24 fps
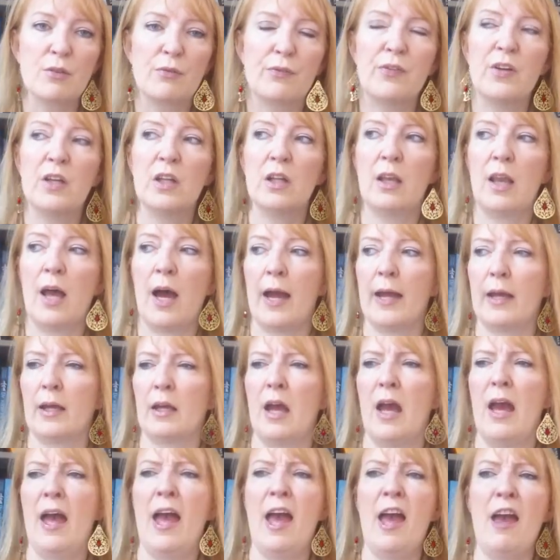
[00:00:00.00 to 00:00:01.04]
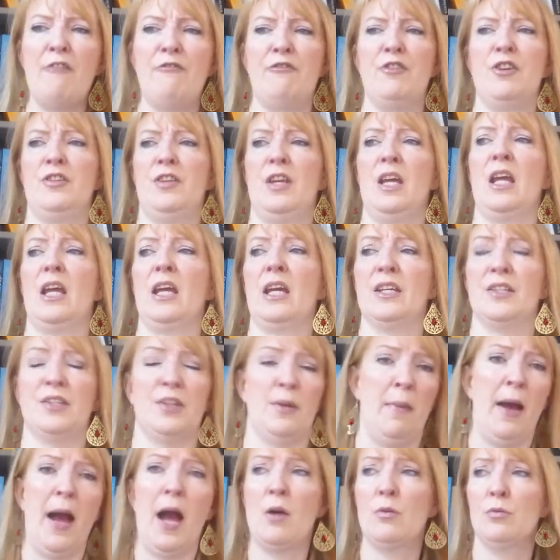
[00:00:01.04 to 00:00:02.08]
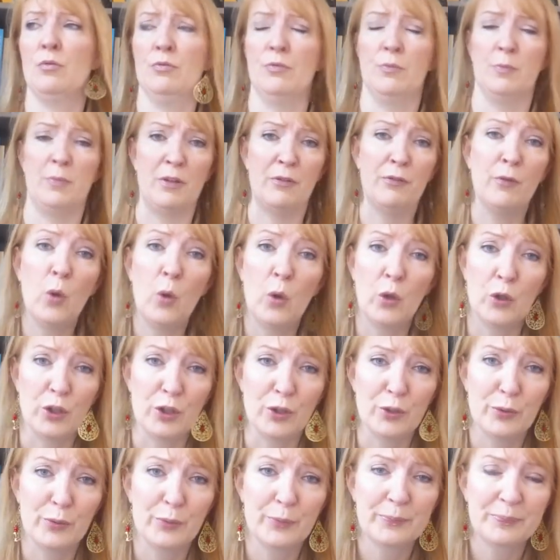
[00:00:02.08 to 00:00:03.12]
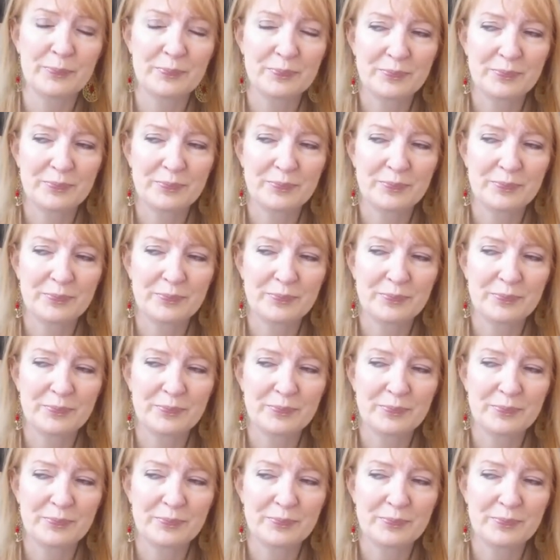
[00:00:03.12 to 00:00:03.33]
You feel like everything is a mountain before you.